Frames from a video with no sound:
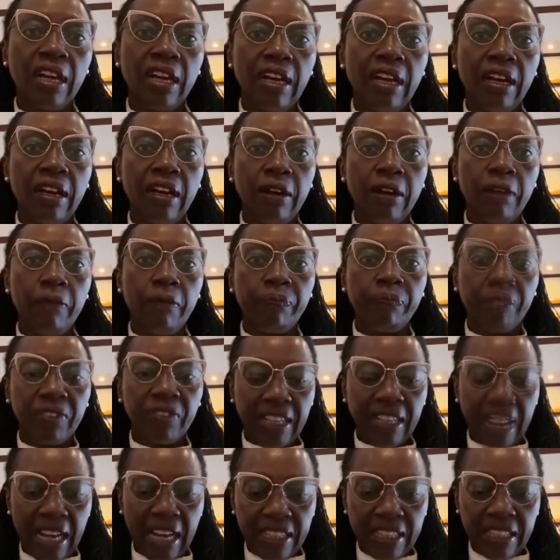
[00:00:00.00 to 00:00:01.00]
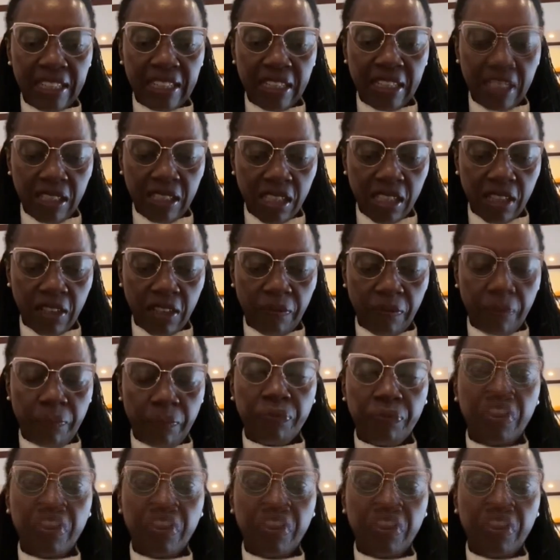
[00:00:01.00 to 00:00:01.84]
candidates.